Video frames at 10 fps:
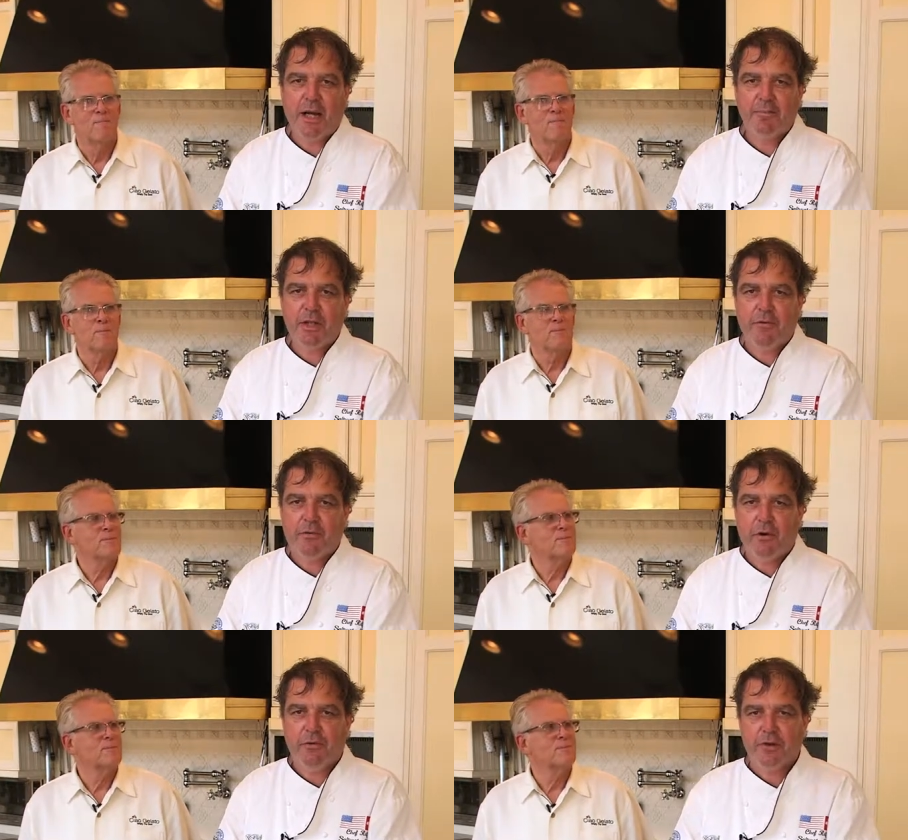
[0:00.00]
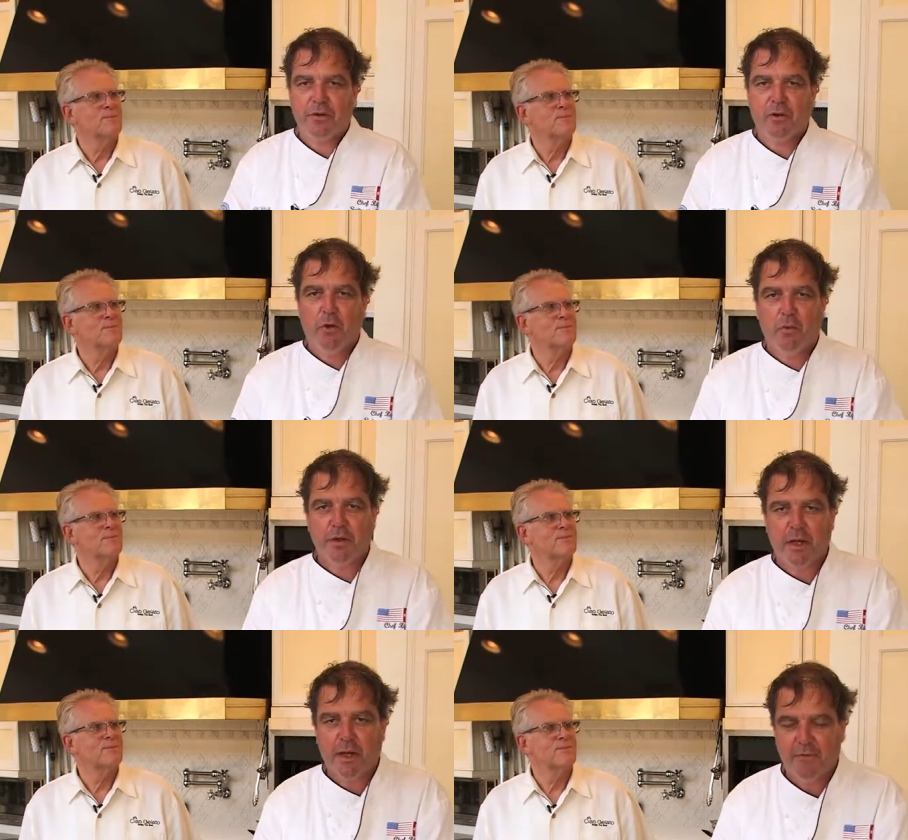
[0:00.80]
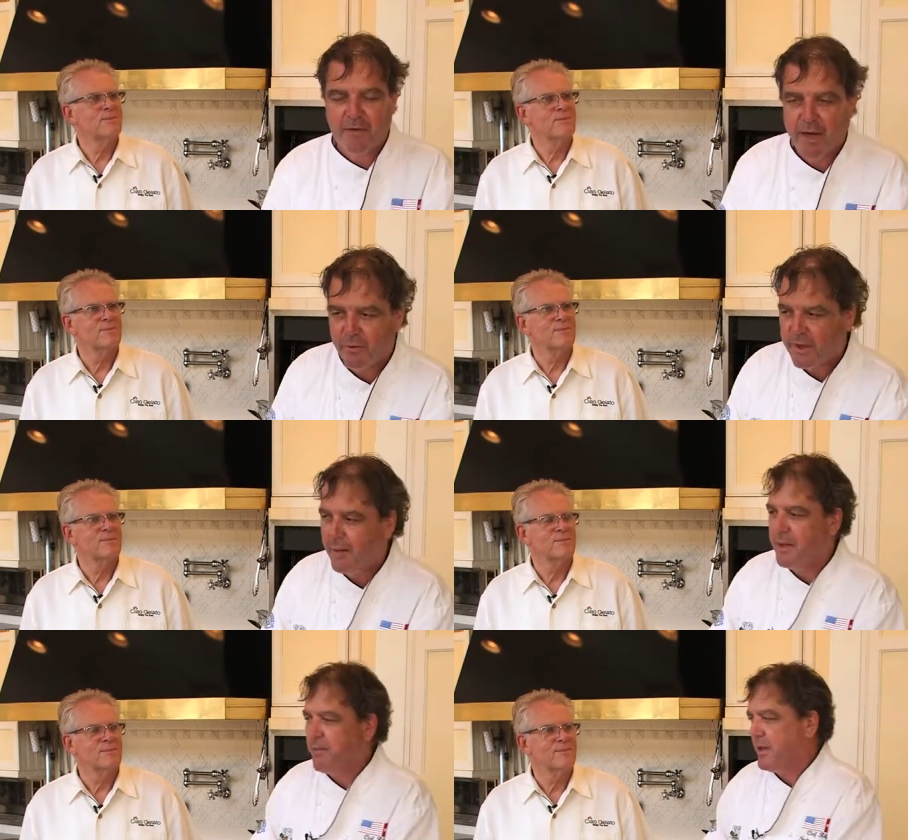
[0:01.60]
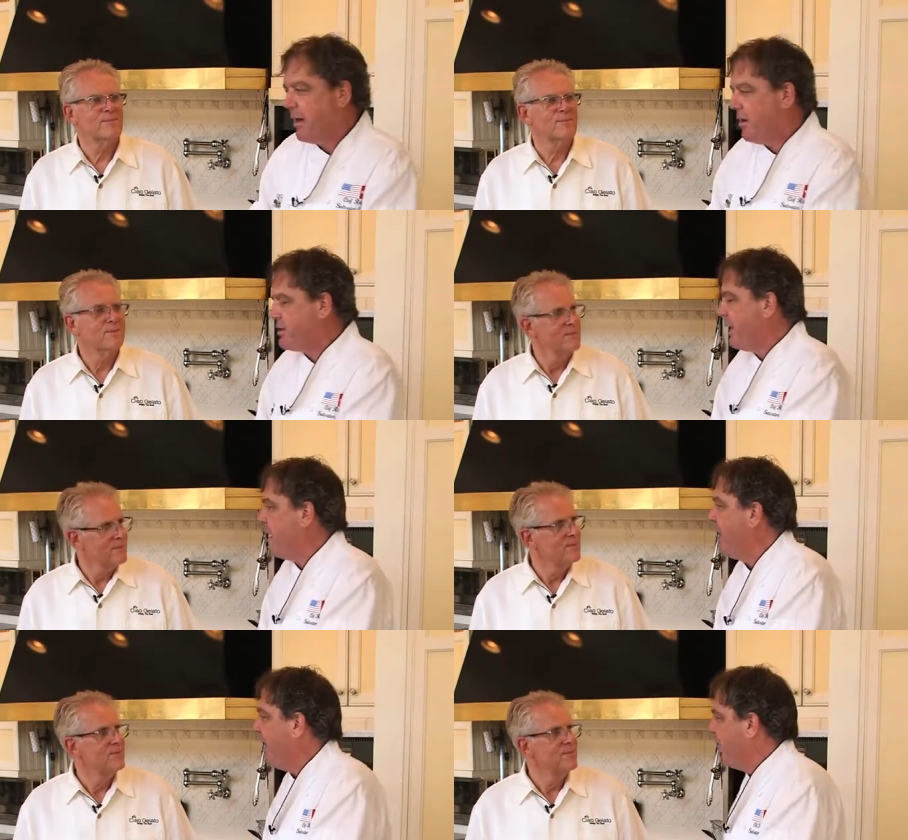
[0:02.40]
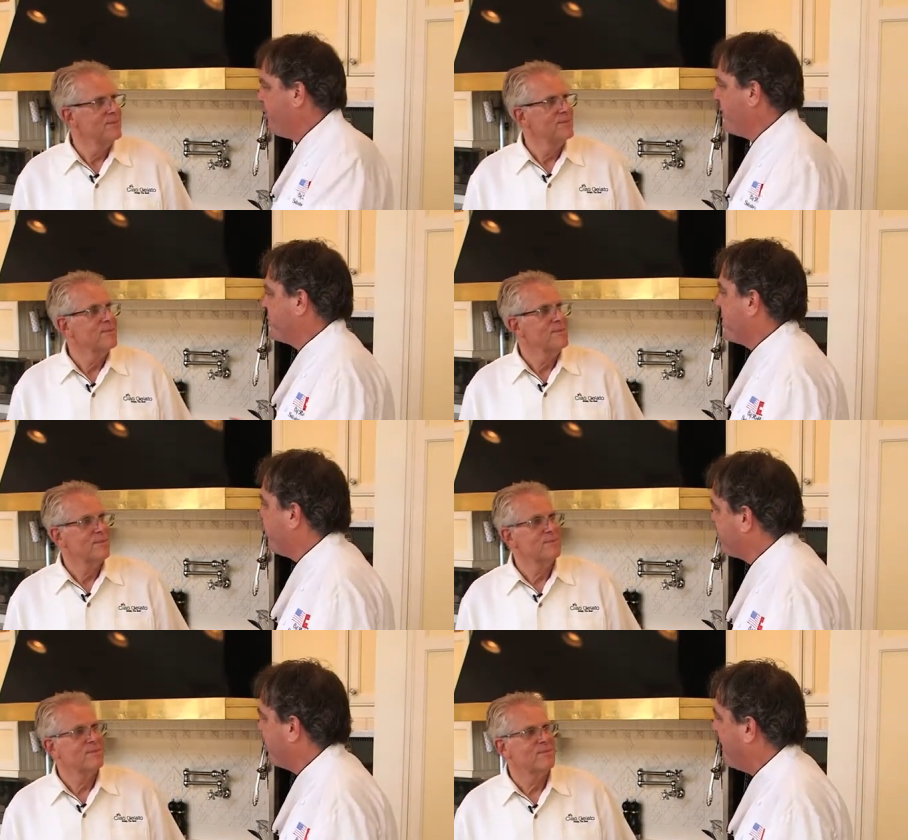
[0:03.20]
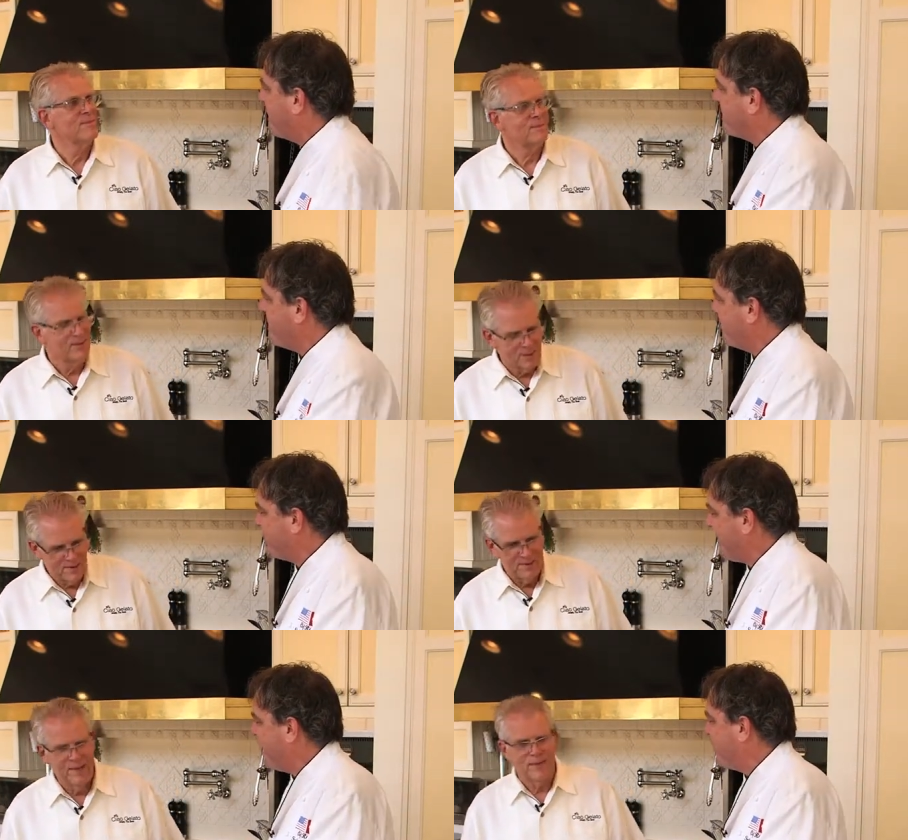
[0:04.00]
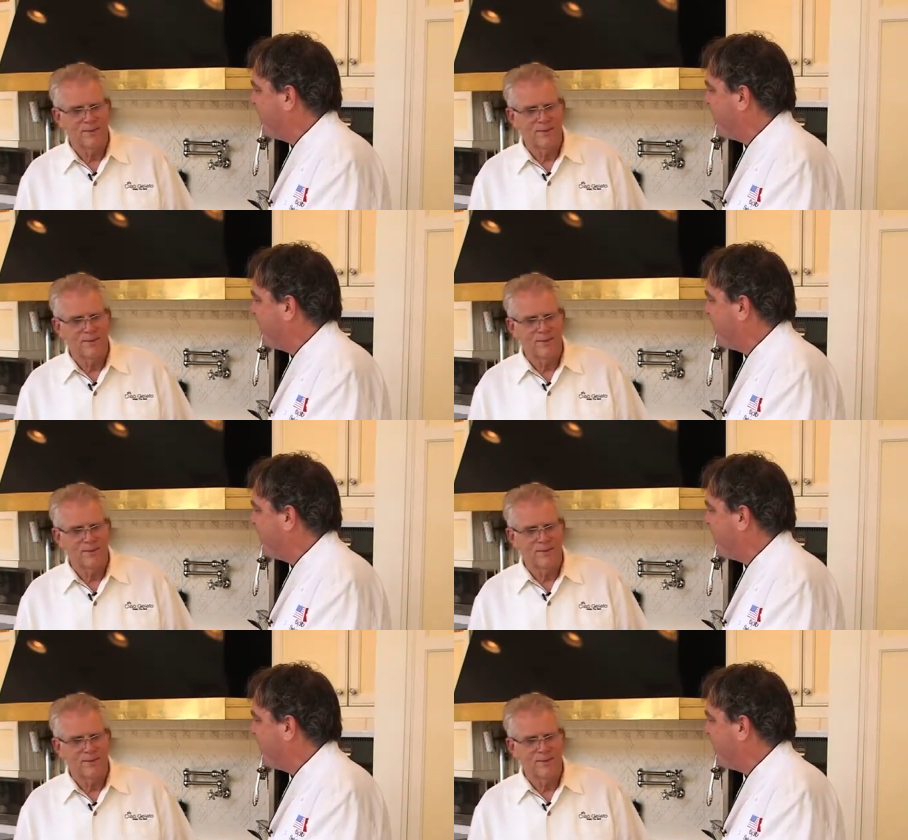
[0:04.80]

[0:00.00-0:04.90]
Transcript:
Speaker 1: I'm Chef Ro from the Saltwater Cafe and I'm here with Archie from Ciao Gelato. Thank you